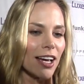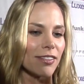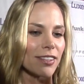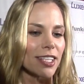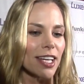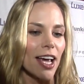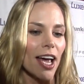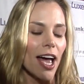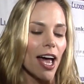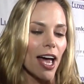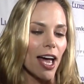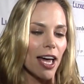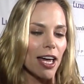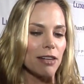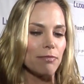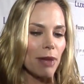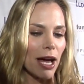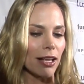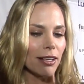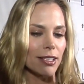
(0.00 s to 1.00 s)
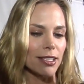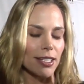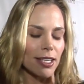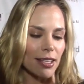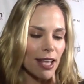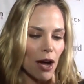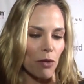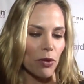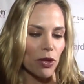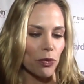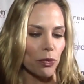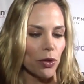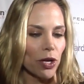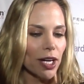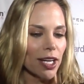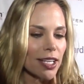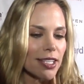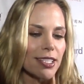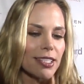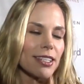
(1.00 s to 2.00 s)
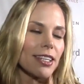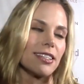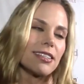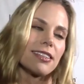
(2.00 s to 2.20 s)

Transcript: Unfortunately, their newlywed bliss was